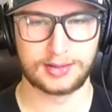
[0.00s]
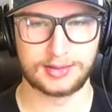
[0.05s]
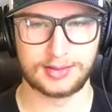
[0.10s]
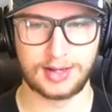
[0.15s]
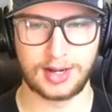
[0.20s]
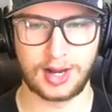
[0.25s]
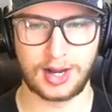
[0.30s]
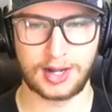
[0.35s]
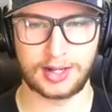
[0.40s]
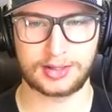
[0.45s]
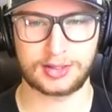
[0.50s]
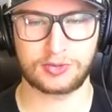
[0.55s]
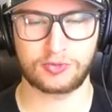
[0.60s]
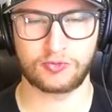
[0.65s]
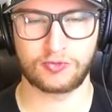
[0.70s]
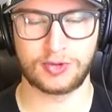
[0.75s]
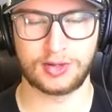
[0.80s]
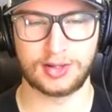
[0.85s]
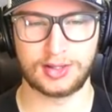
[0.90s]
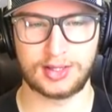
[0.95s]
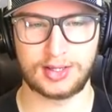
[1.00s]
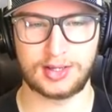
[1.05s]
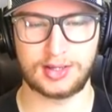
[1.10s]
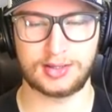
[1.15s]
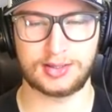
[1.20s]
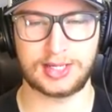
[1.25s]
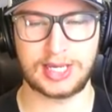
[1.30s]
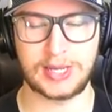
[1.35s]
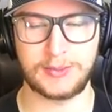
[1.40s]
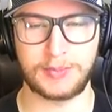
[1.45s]
not
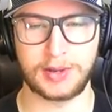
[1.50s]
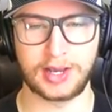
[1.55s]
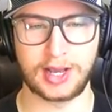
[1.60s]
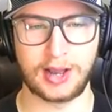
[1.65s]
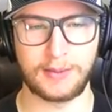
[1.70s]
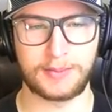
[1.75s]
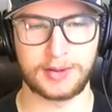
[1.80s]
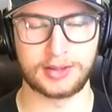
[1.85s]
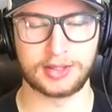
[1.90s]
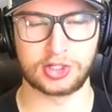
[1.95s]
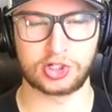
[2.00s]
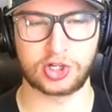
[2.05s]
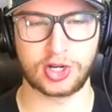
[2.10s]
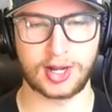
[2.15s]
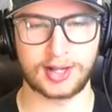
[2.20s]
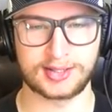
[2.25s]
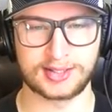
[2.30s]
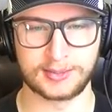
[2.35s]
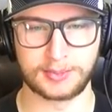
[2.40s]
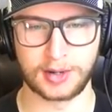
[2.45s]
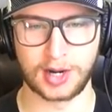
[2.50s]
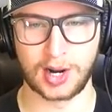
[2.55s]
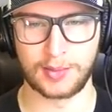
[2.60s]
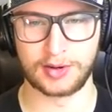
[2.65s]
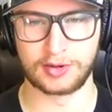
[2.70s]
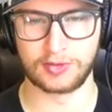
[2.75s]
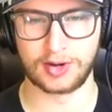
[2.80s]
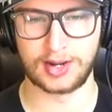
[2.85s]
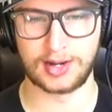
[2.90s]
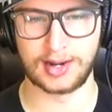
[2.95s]
really keeping up in the shots
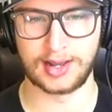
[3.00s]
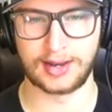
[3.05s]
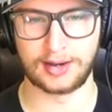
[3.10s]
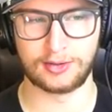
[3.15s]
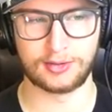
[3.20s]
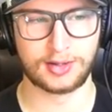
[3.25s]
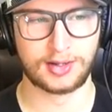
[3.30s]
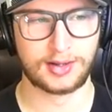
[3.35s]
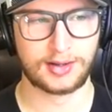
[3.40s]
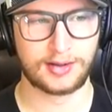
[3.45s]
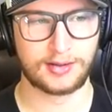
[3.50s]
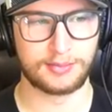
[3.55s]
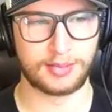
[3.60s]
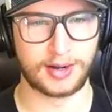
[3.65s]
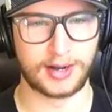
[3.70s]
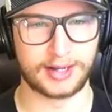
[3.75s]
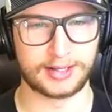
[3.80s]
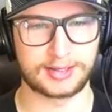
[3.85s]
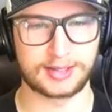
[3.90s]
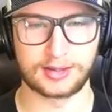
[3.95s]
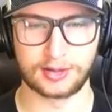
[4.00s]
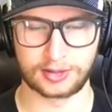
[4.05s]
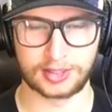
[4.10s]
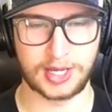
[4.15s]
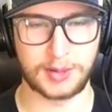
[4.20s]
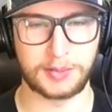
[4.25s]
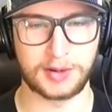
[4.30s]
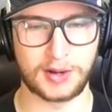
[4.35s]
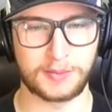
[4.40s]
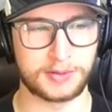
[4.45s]
department right now but they're
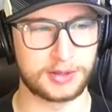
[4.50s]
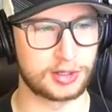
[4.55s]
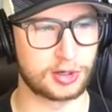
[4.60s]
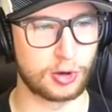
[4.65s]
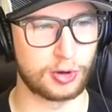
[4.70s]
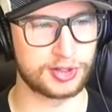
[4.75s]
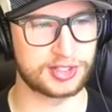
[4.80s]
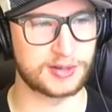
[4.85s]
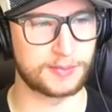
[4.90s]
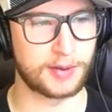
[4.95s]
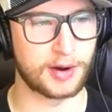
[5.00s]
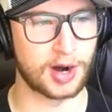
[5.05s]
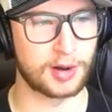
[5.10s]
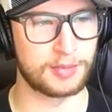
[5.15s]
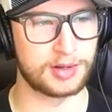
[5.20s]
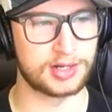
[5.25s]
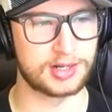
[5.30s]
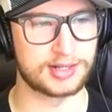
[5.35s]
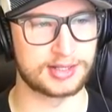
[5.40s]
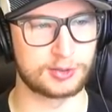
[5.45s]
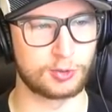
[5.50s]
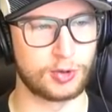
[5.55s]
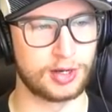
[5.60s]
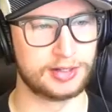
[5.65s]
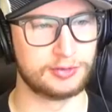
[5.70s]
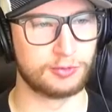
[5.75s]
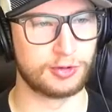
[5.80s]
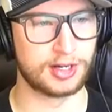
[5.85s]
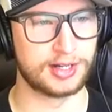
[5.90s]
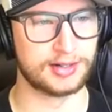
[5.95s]
keeping up in the goals department. It is
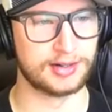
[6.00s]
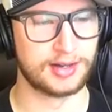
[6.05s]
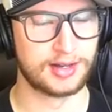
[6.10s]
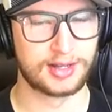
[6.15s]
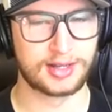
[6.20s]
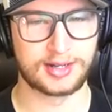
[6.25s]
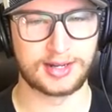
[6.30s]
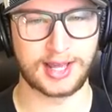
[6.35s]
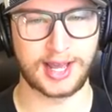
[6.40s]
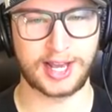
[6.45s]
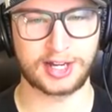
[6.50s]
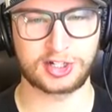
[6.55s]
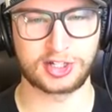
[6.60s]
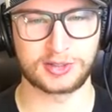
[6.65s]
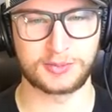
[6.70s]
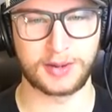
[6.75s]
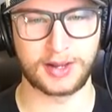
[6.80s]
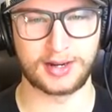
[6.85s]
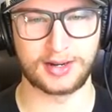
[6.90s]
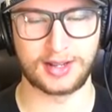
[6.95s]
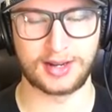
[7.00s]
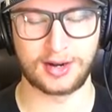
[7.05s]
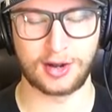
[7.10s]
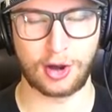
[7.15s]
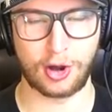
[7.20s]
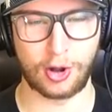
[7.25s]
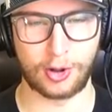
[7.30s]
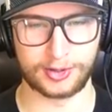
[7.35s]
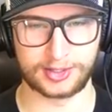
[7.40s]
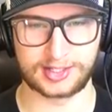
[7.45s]
1 1. Nash has been an
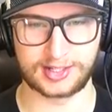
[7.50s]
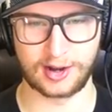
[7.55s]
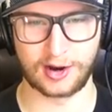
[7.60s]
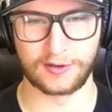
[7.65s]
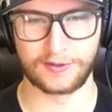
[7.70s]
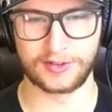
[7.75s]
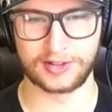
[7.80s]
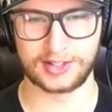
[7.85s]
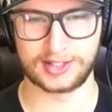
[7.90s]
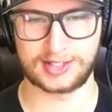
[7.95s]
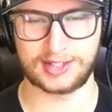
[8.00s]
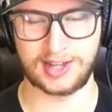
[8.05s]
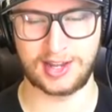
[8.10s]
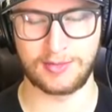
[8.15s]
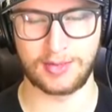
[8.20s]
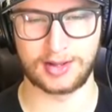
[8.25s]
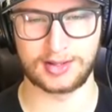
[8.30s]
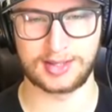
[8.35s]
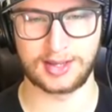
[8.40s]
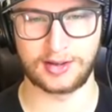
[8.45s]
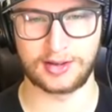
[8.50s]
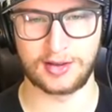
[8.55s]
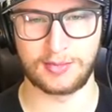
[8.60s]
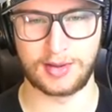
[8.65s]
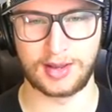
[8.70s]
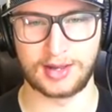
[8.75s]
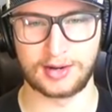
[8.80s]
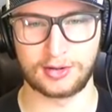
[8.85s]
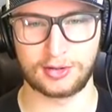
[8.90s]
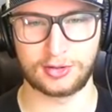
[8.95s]
all star for this team, I tell you,
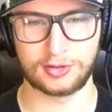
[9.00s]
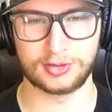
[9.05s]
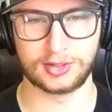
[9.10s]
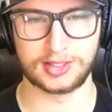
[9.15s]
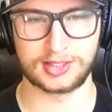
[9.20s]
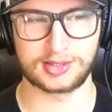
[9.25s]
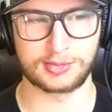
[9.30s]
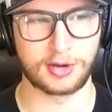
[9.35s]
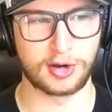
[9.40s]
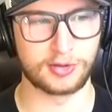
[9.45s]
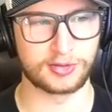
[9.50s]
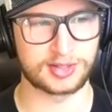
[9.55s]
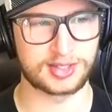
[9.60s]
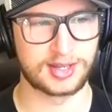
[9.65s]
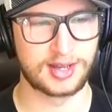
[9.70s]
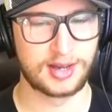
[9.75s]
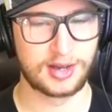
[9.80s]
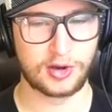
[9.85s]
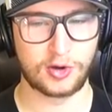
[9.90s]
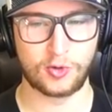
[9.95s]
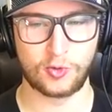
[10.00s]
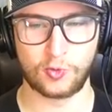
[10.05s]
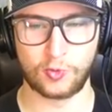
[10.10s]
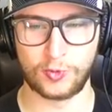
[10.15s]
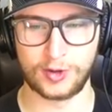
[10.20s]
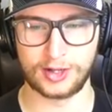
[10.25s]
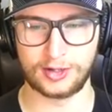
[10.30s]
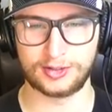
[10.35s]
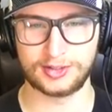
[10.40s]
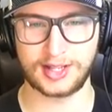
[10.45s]
man. Holy smokes.
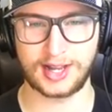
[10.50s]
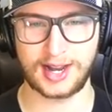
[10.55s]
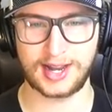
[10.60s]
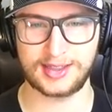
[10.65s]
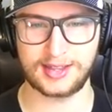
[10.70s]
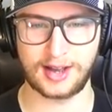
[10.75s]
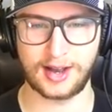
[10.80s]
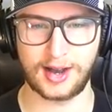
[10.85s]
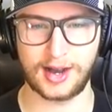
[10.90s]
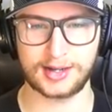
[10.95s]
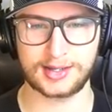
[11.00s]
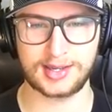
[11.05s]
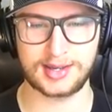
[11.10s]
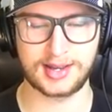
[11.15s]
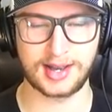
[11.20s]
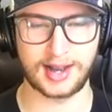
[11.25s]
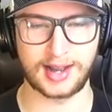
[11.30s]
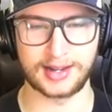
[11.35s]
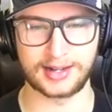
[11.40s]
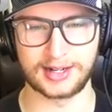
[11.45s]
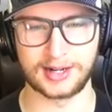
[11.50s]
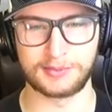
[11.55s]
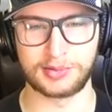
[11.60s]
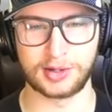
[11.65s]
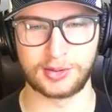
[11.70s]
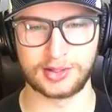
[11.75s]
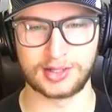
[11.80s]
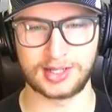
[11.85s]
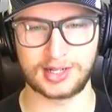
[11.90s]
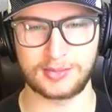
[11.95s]
Will Nye, the hockey guy, going to
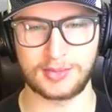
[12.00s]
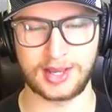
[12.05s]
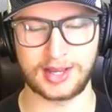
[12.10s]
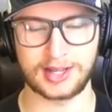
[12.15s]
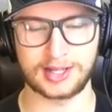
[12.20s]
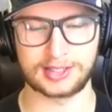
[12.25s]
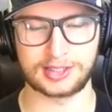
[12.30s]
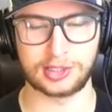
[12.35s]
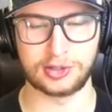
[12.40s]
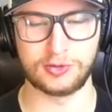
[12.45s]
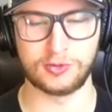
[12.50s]
put one in and make it